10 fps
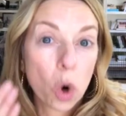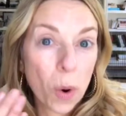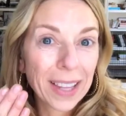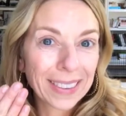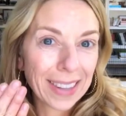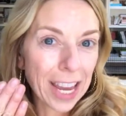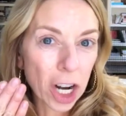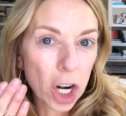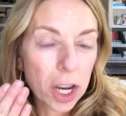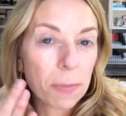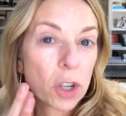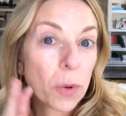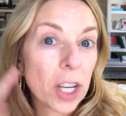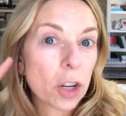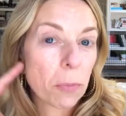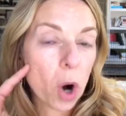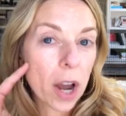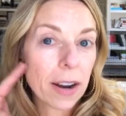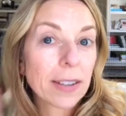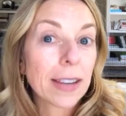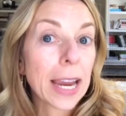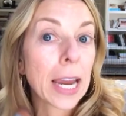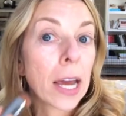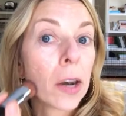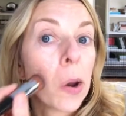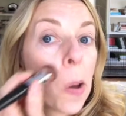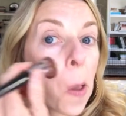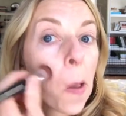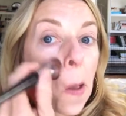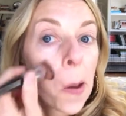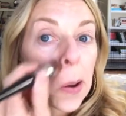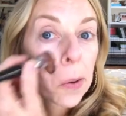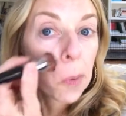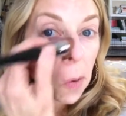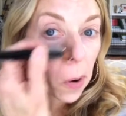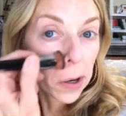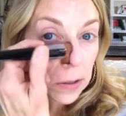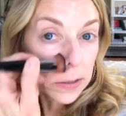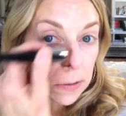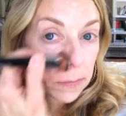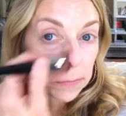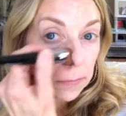quick layer in between your product and your pores.